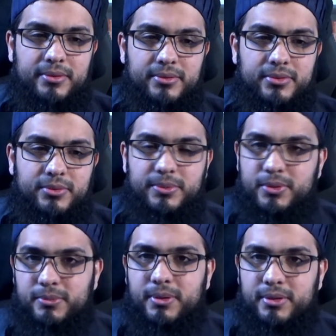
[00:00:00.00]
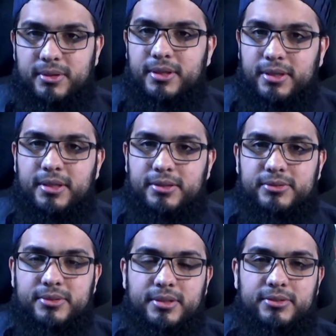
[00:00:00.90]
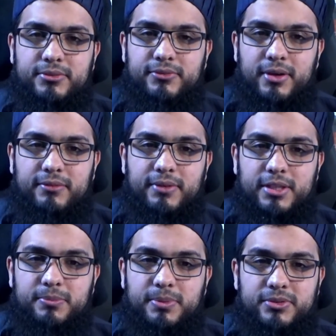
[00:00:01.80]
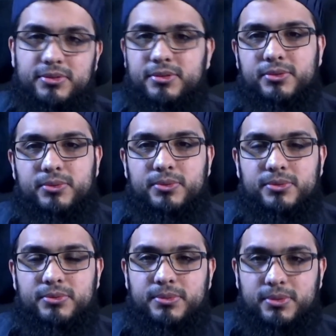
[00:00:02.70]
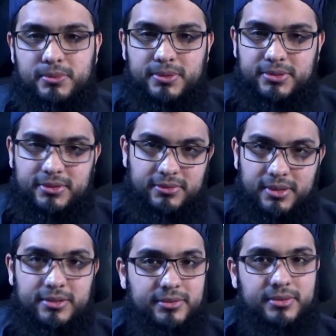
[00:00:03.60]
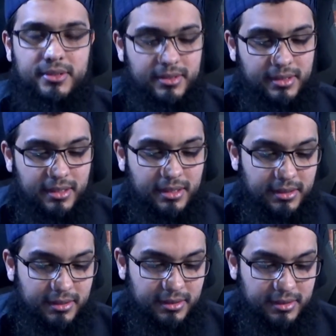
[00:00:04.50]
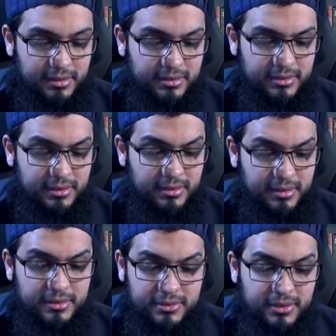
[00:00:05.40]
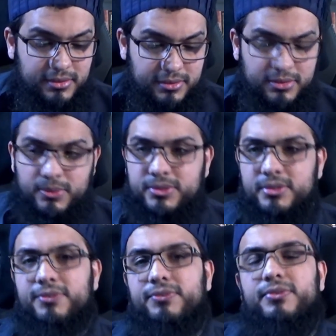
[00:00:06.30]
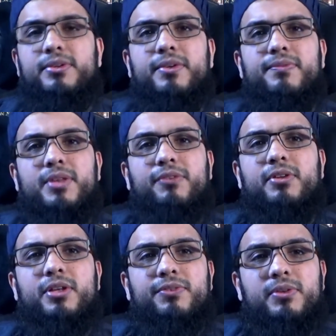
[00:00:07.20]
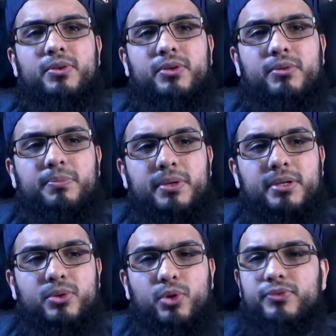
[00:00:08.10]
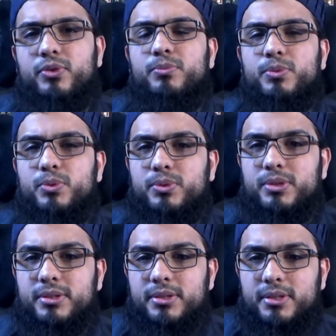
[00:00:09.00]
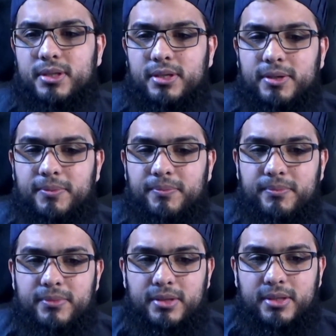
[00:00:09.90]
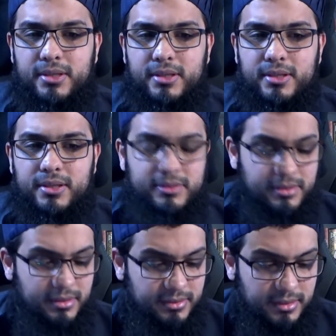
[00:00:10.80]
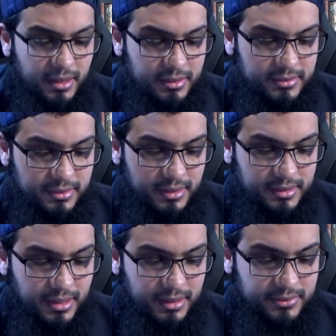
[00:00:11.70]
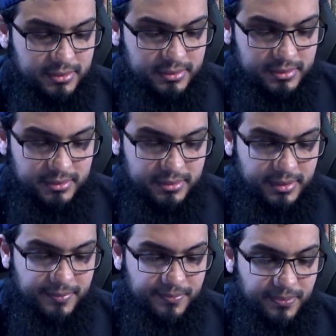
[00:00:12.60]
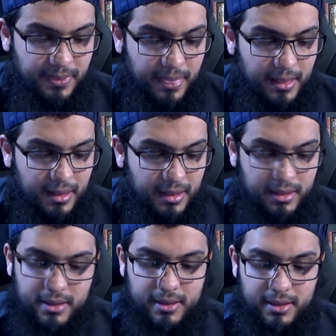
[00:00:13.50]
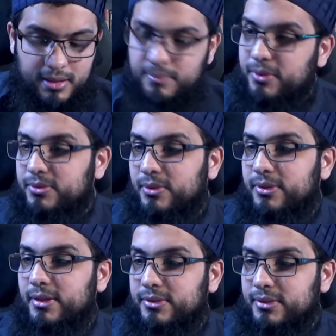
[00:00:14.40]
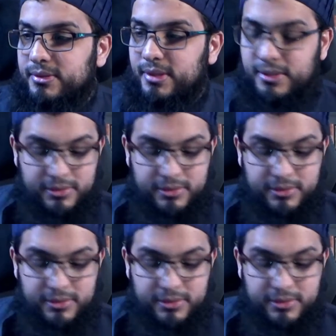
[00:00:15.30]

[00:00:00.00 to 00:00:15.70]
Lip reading: Some of the ulama, it is a valid position in the school. Some of the ulama said yes. There's a certain situation. If you look up Tuhfat al-Muluk, it's in that text, right? Because nothing else can take